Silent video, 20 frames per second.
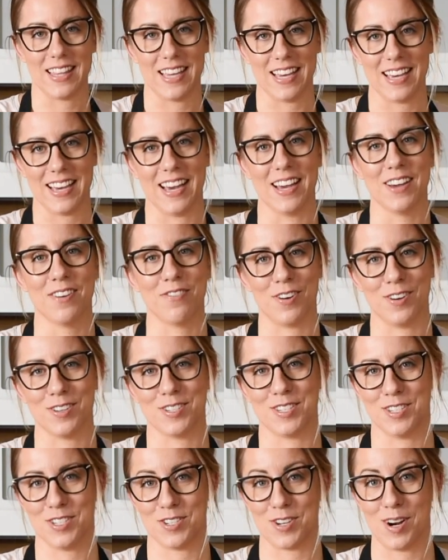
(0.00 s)
the
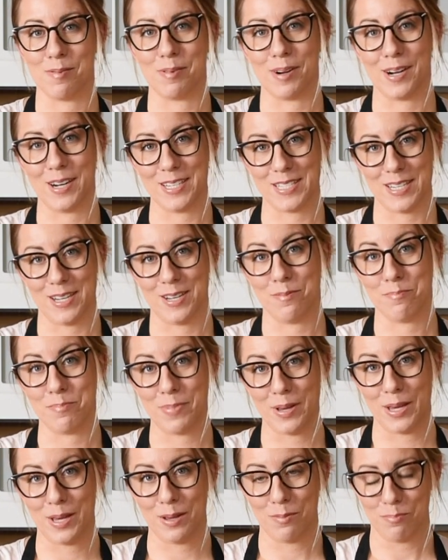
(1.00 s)
frozen strawberries end up
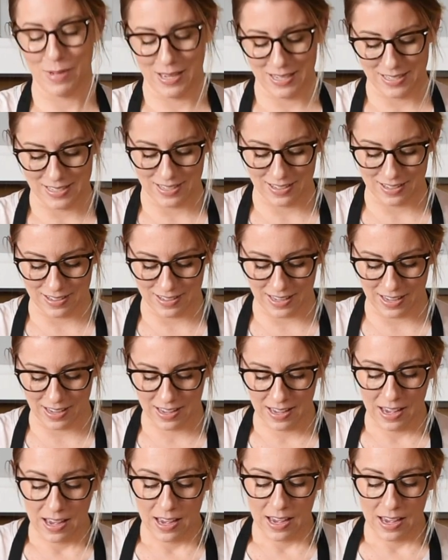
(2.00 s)
being, basically.